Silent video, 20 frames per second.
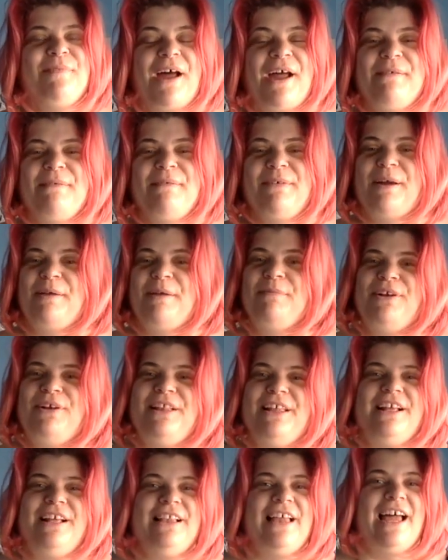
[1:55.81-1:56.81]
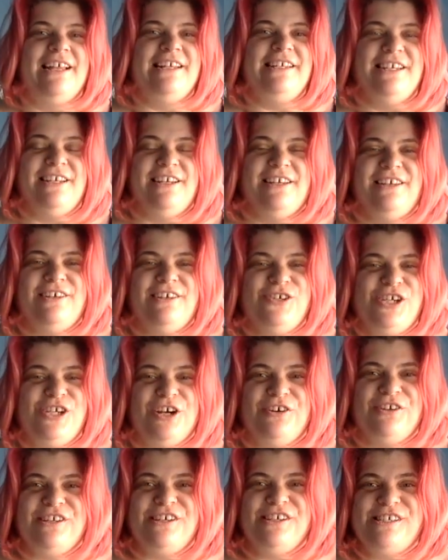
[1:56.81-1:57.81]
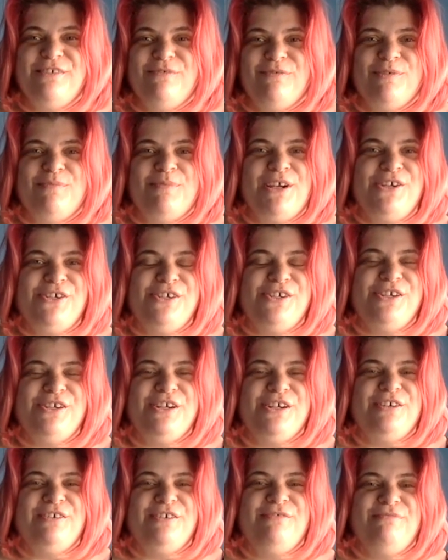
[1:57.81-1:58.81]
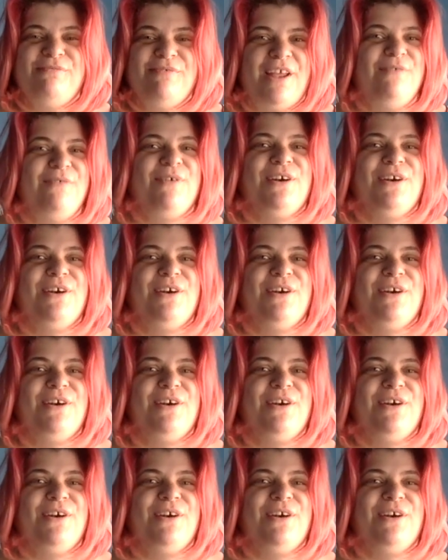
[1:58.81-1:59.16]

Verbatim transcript: I'm, I'm really glad to share this information and we're,